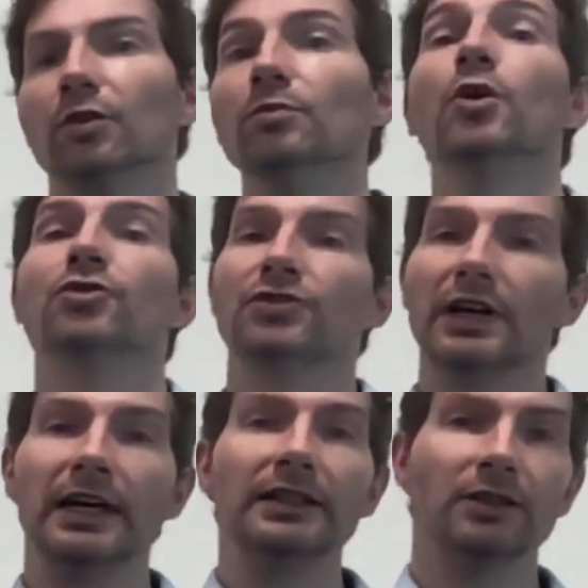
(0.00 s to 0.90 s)
almost
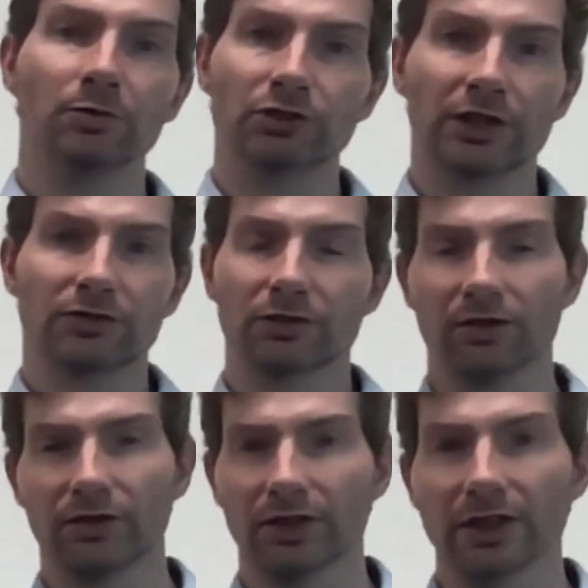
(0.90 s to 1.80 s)
any object you
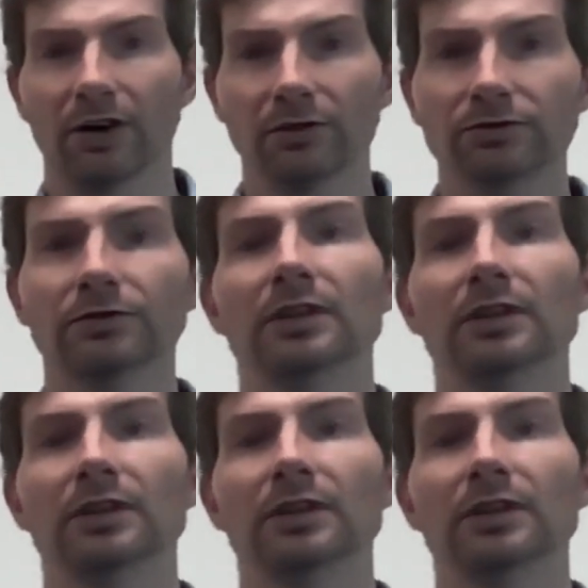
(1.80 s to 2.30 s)
can think of,